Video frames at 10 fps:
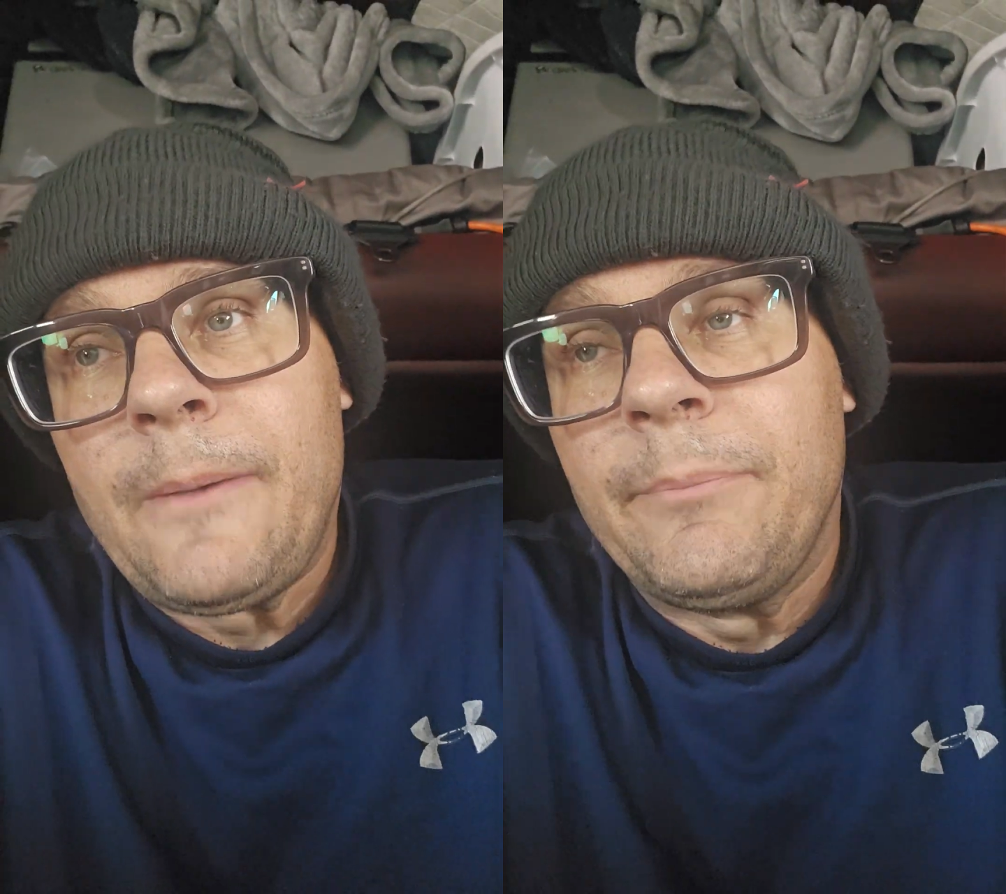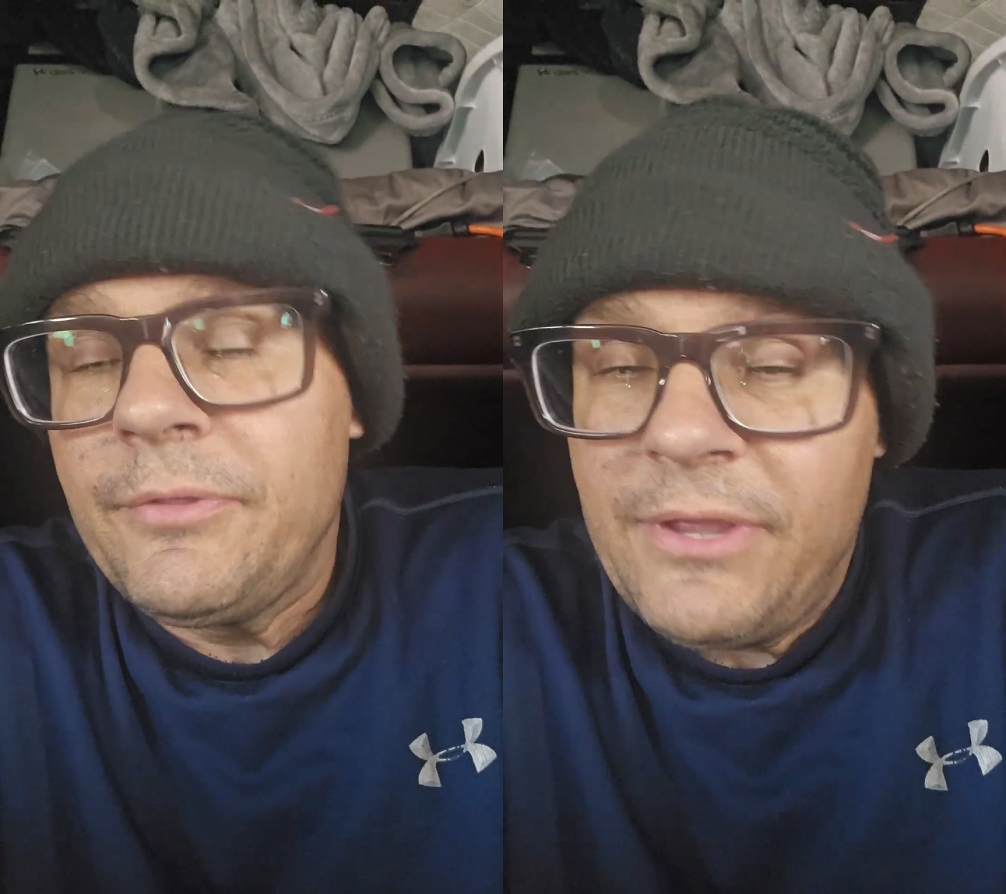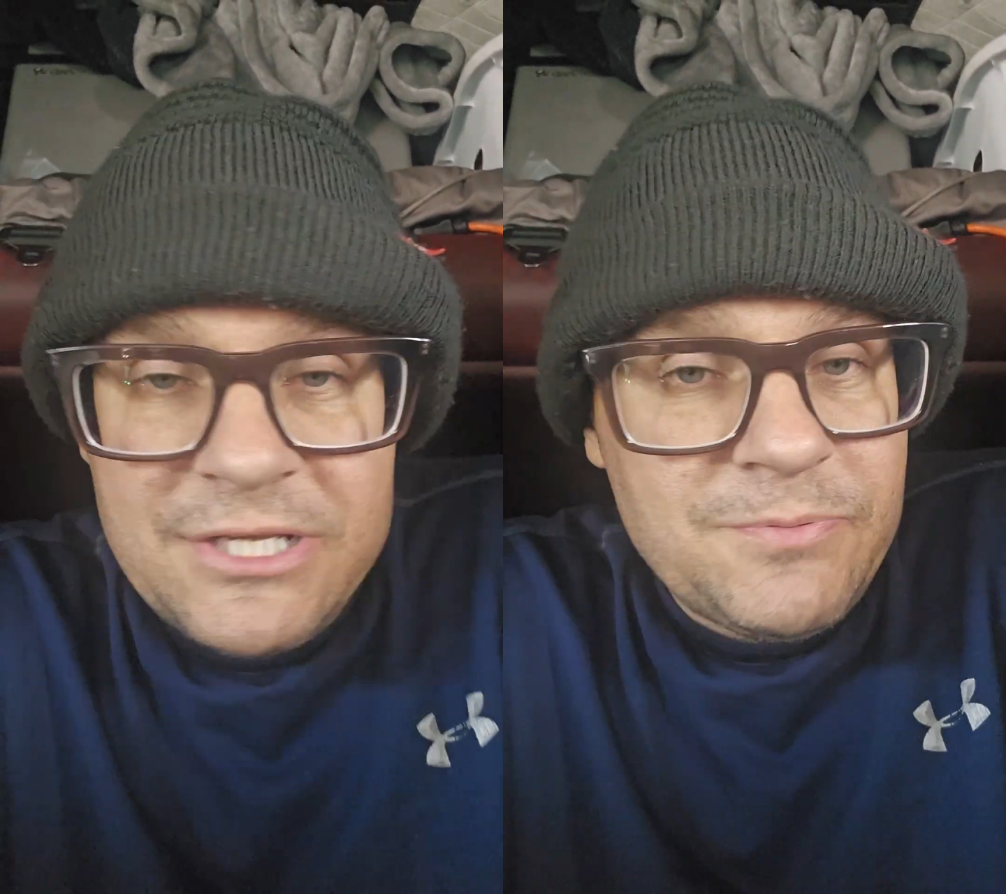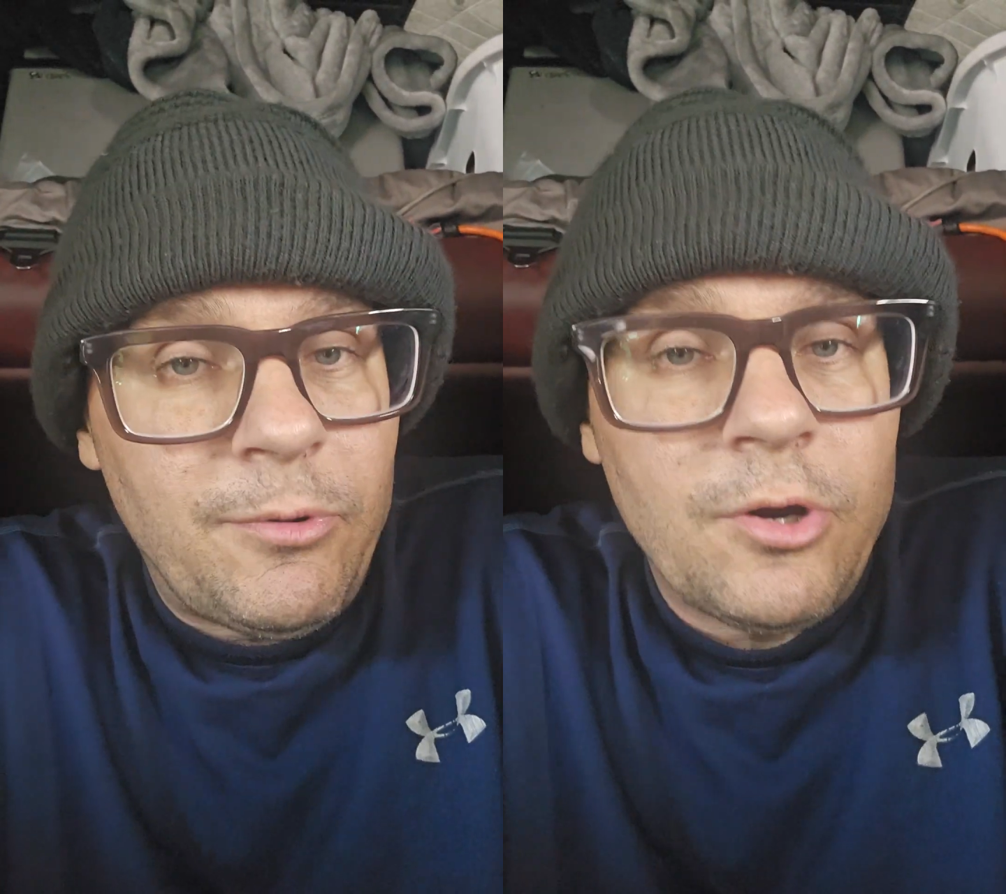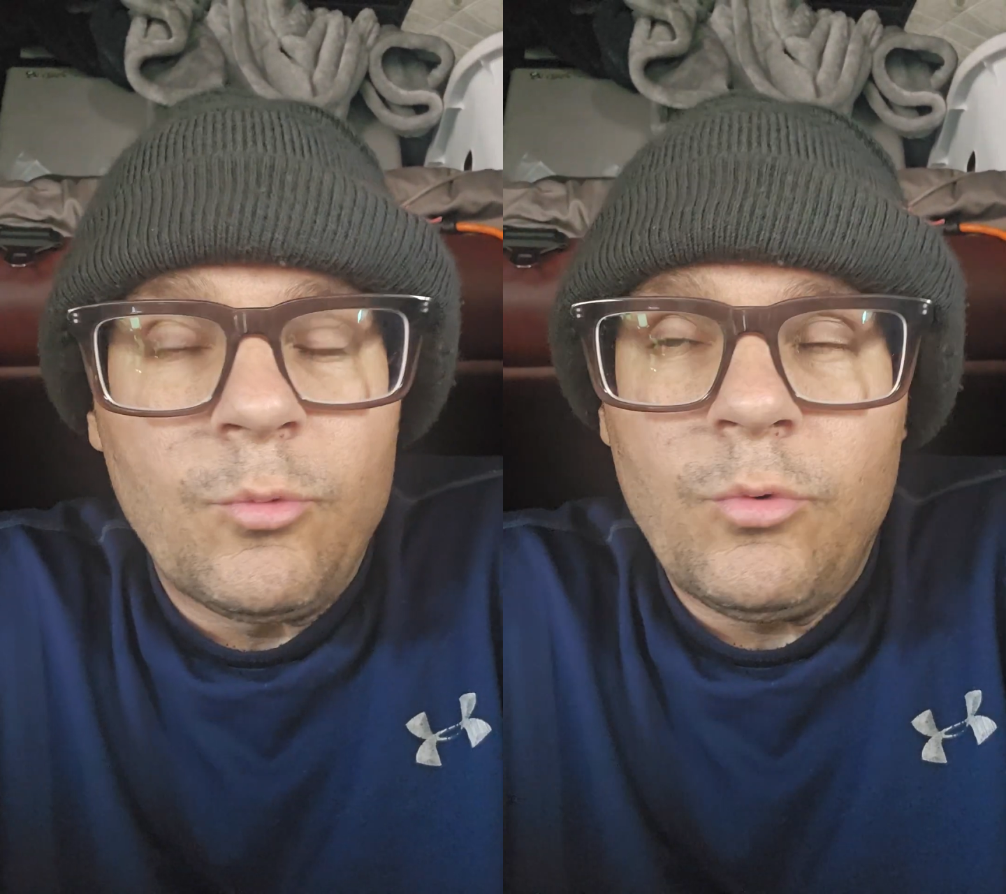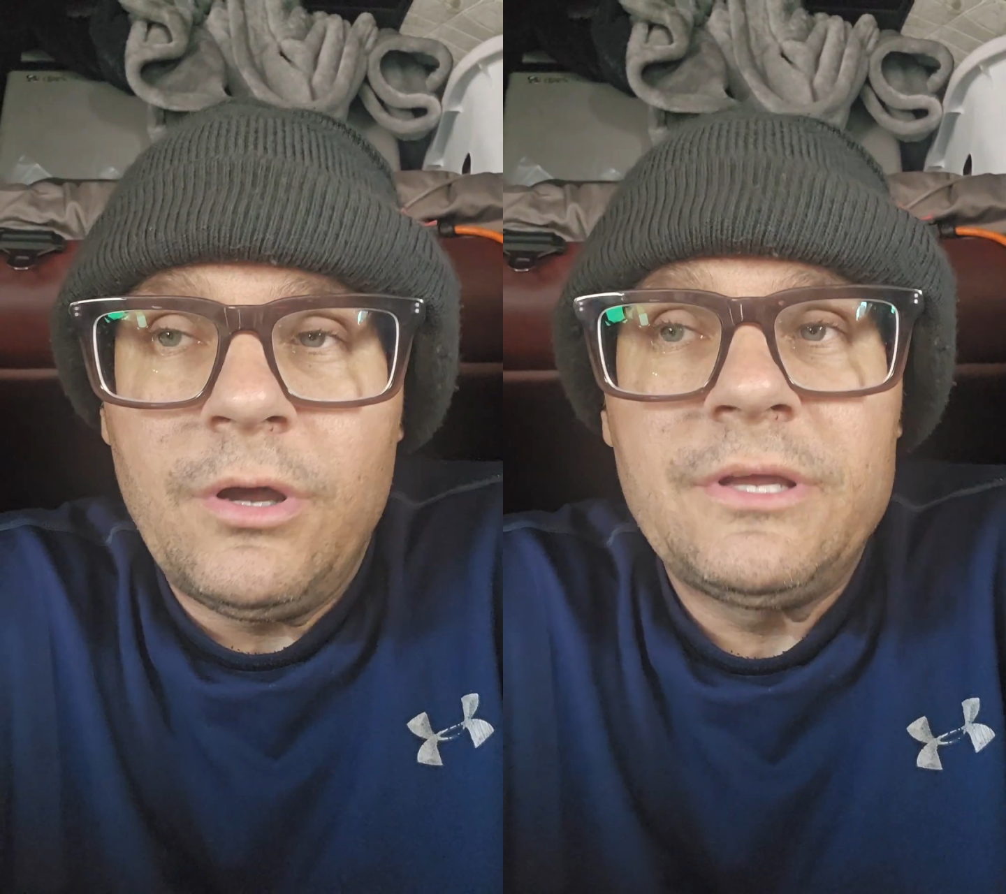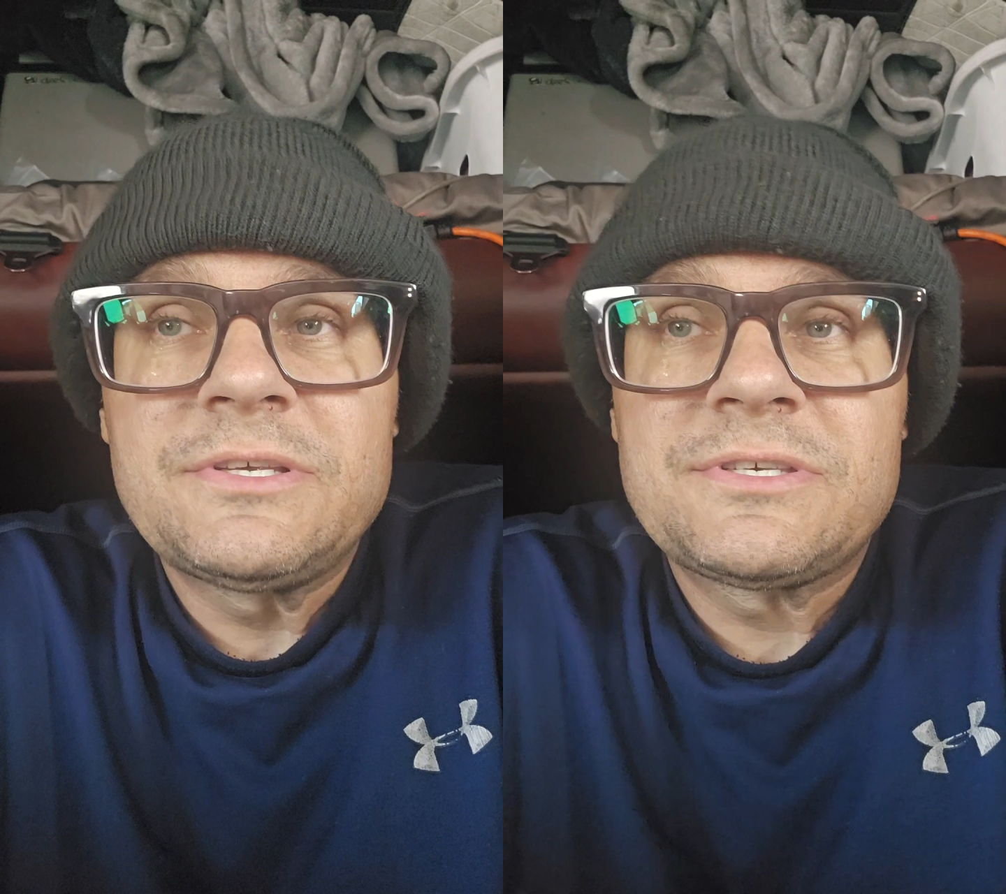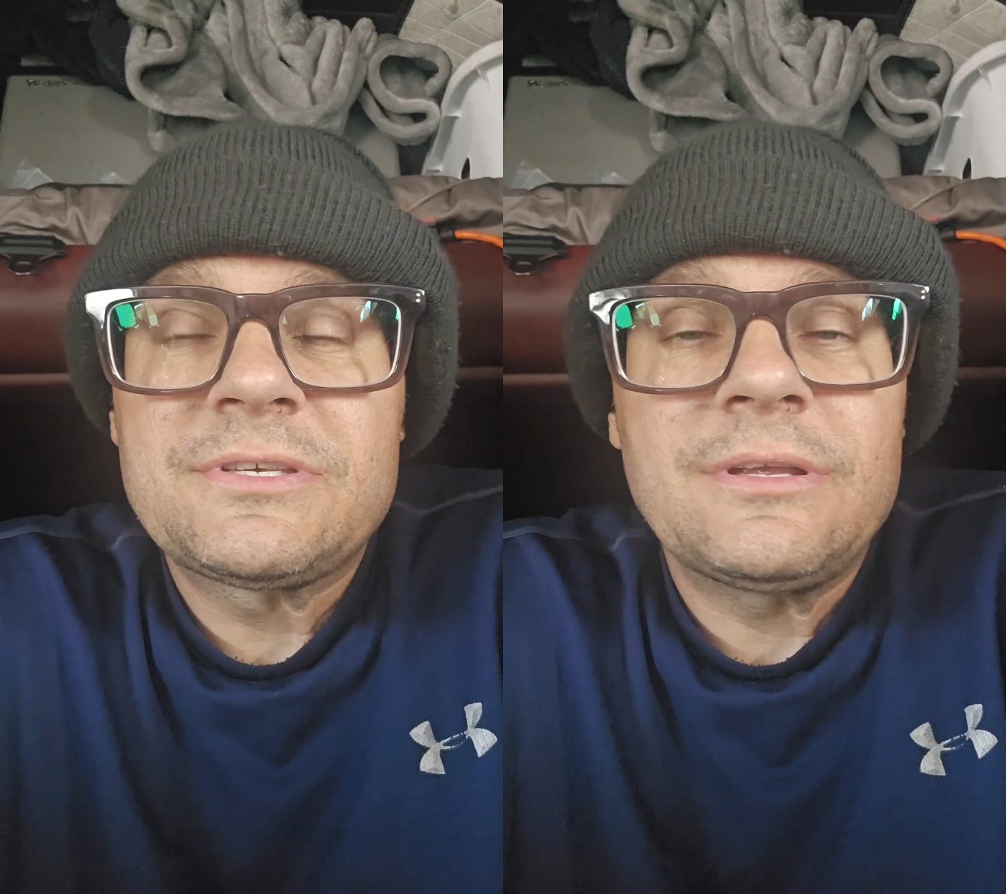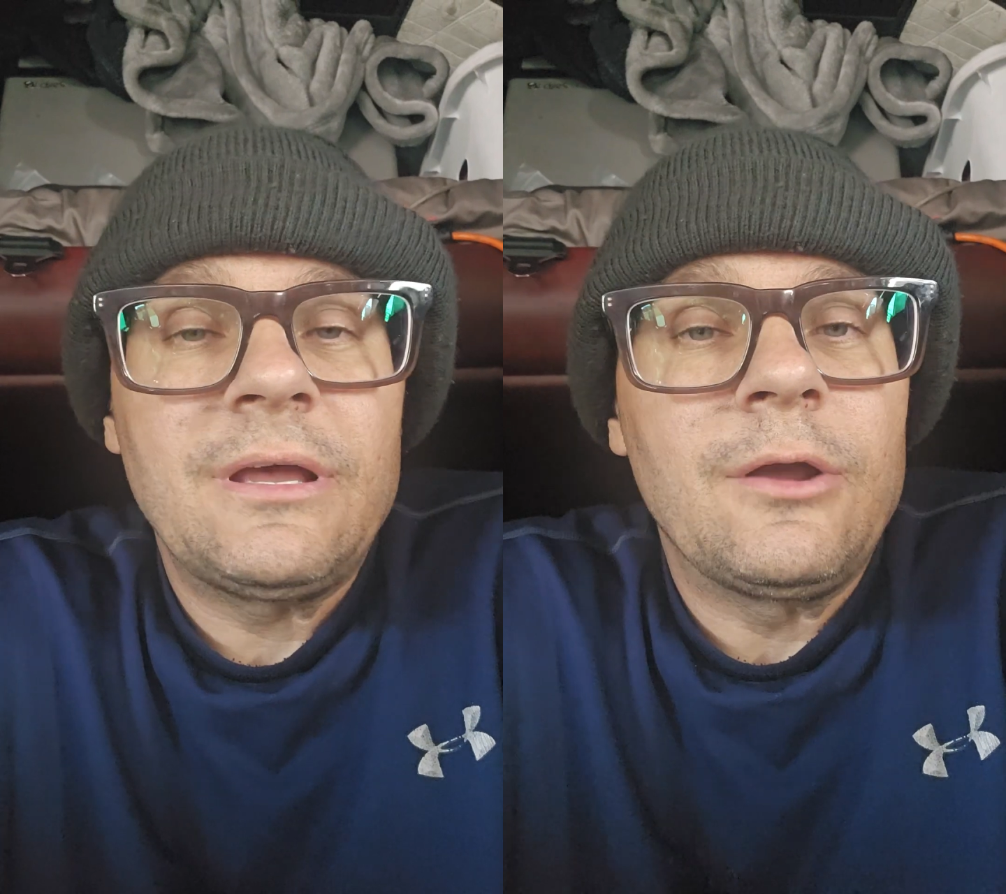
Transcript: But the Espar was